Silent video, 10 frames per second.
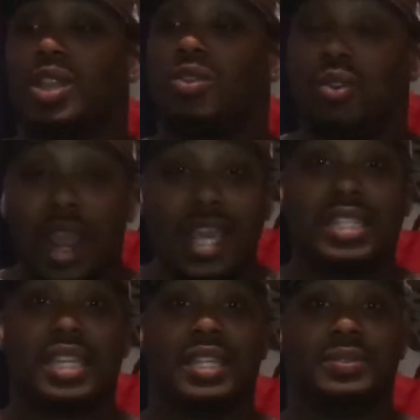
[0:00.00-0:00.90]

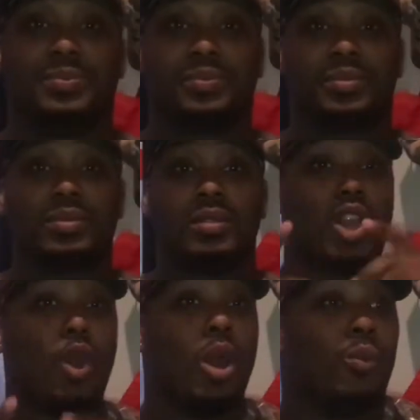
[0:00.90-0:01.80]
Crazy.
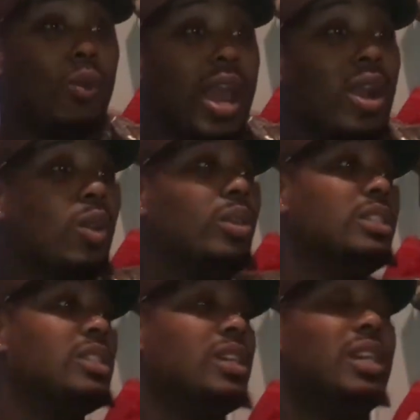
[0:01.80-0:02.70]
Going right on
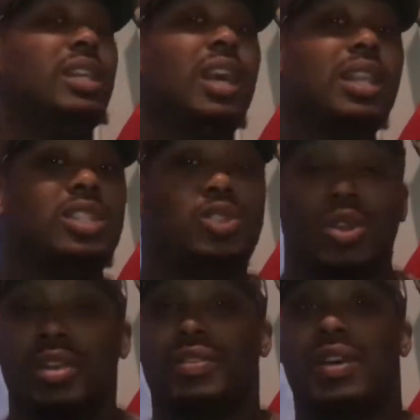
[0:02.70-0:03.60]
into another
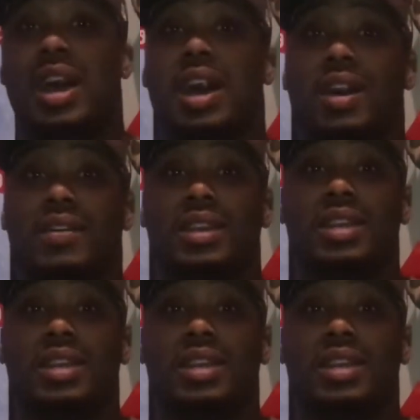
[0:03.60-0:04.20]
Jordan five.